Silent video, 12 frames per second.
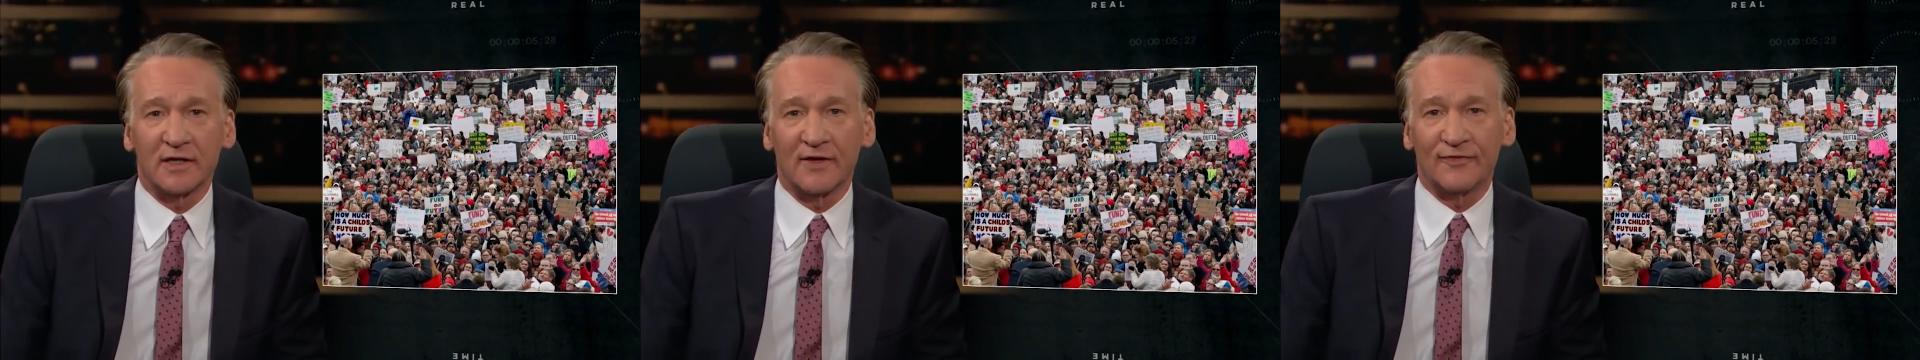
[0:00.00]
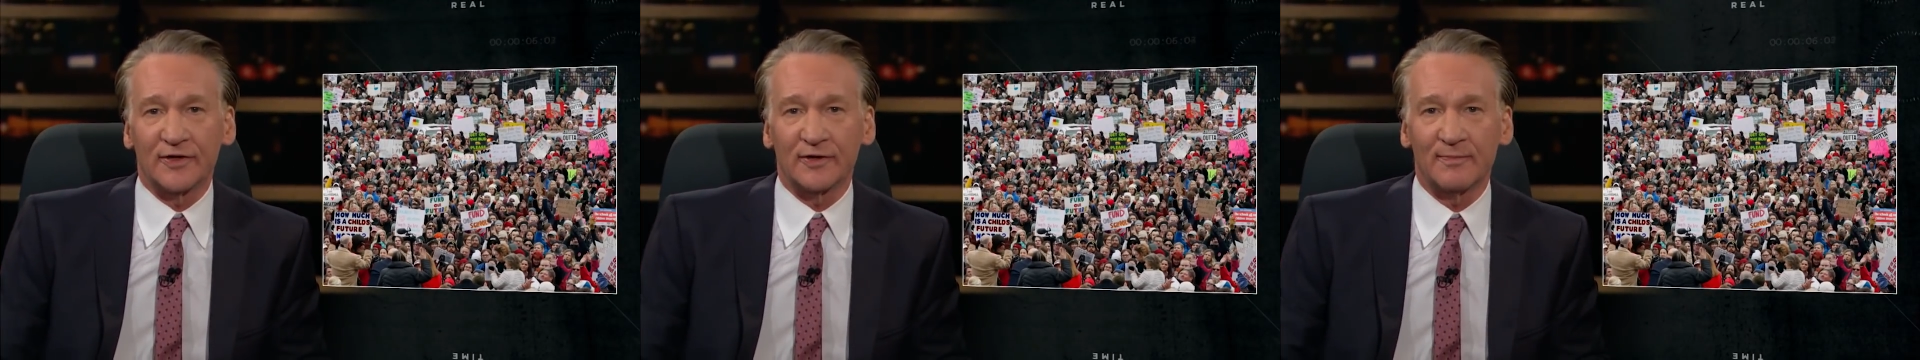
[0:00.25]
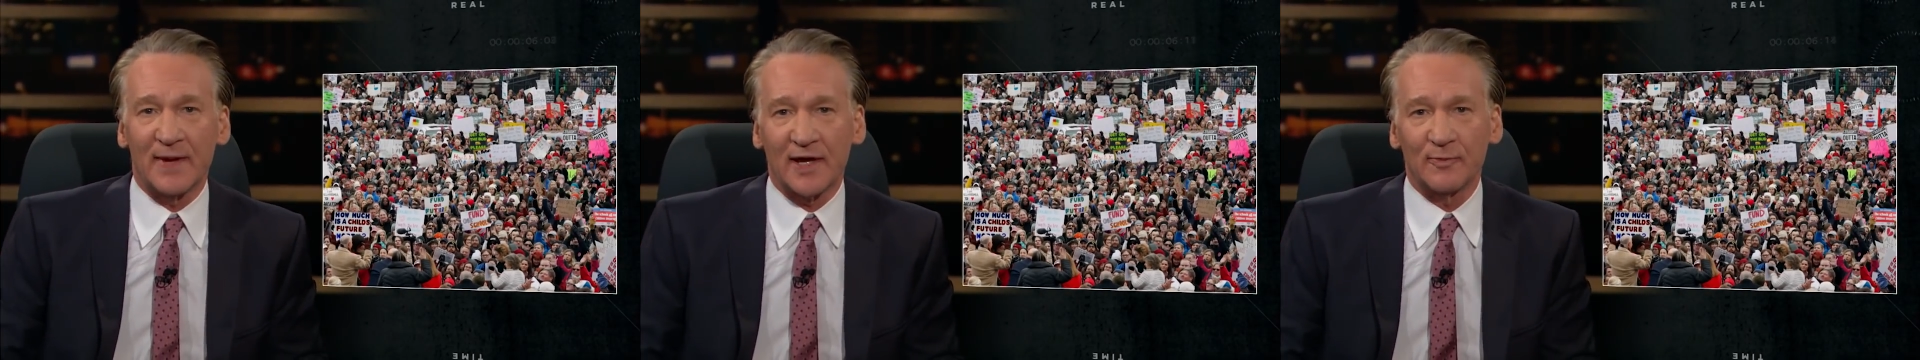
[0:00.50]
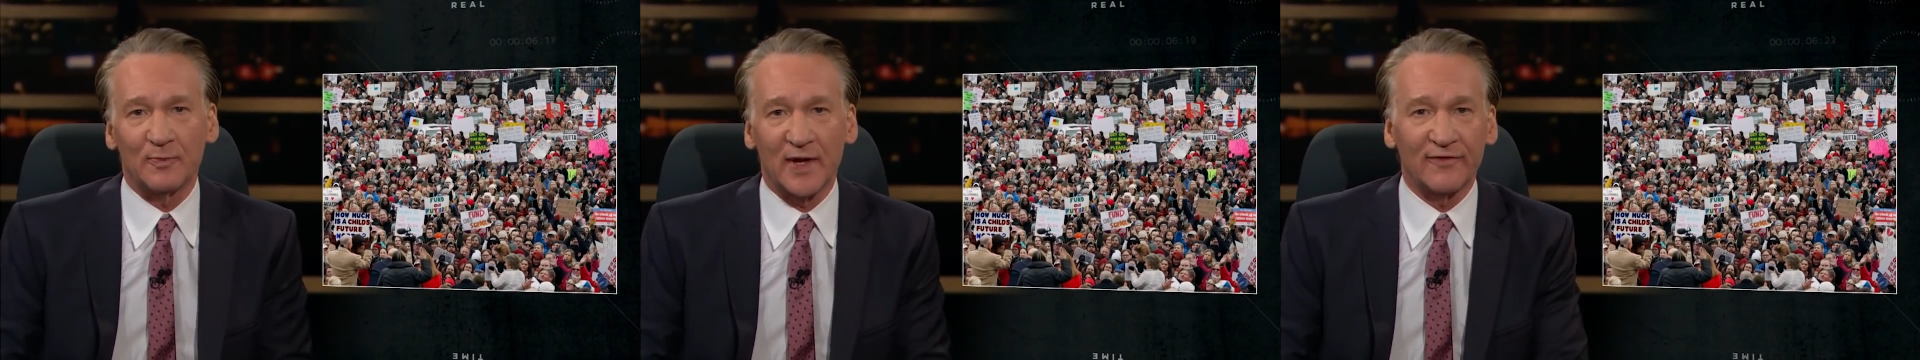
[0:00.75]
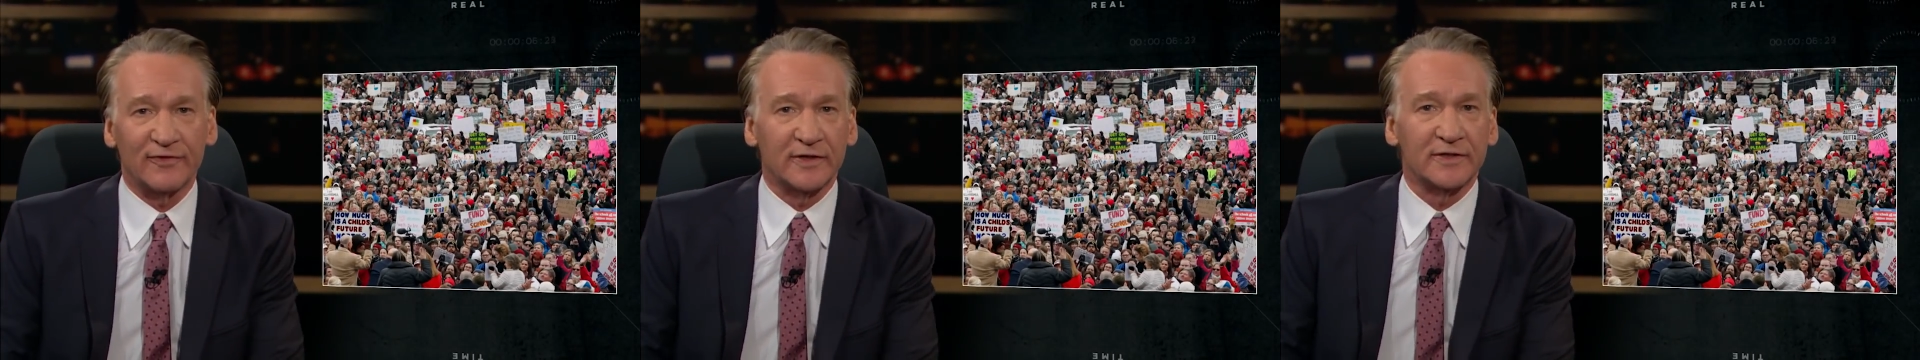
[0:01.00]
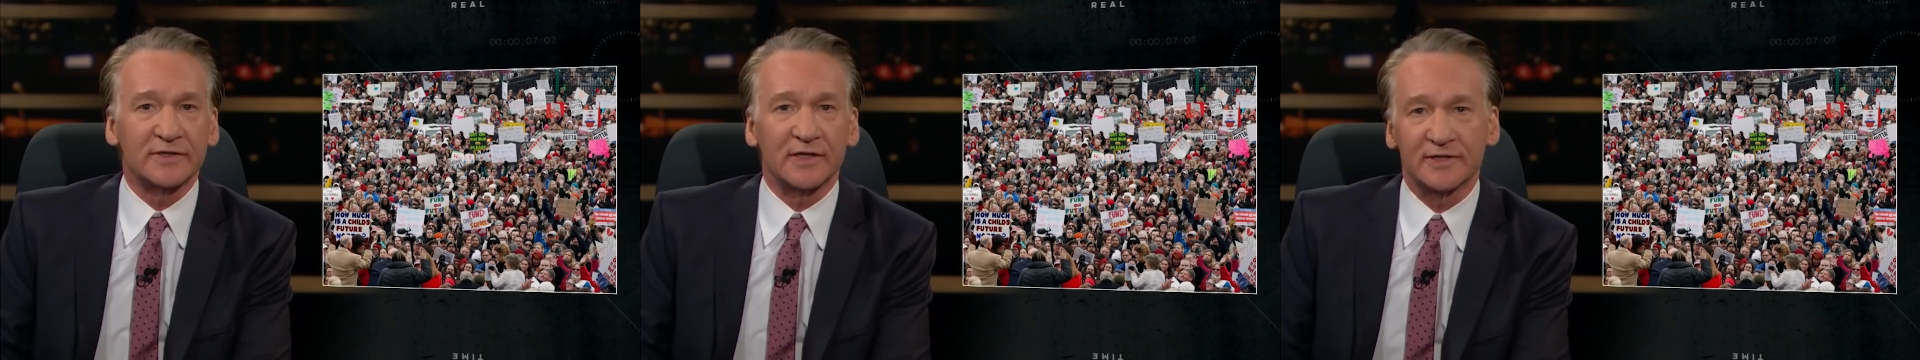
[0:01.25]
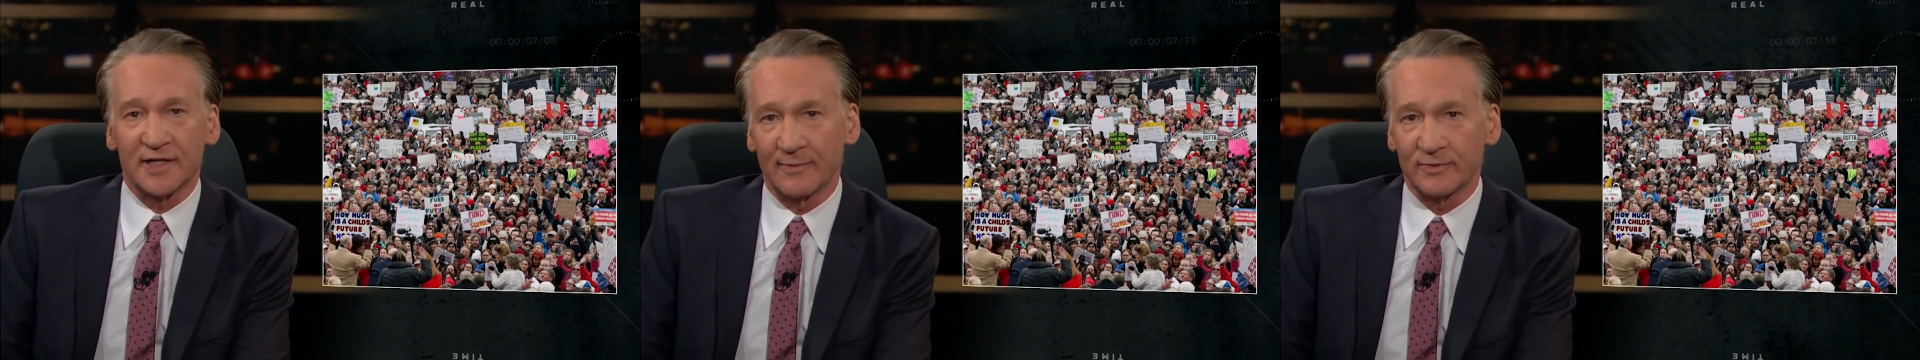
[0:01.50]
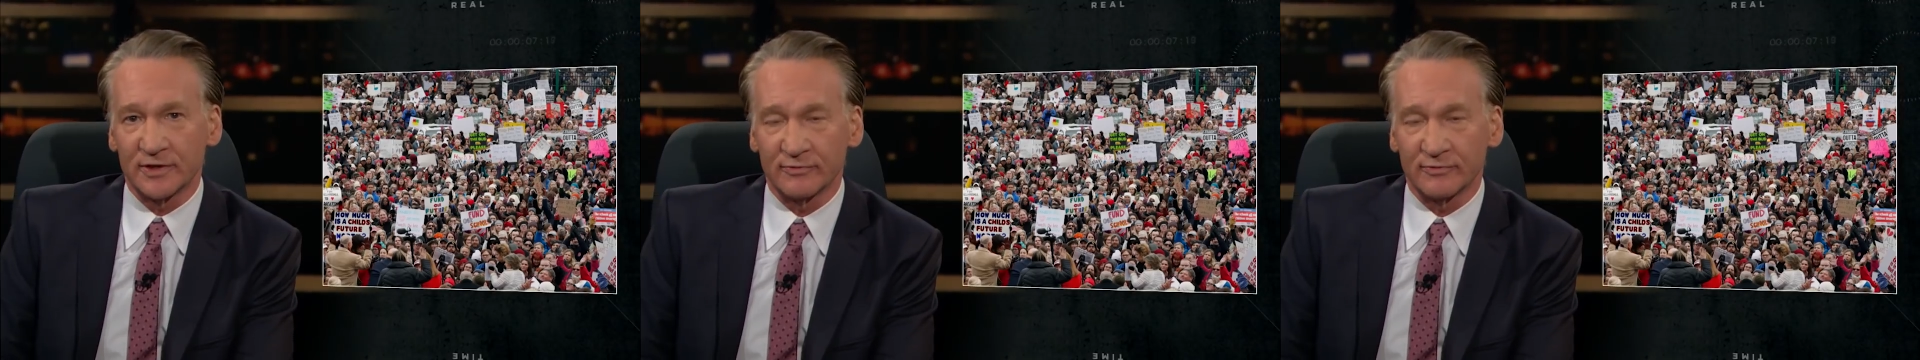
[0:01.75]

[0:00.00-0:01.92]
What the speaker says: Governor Matt Bevin's attempt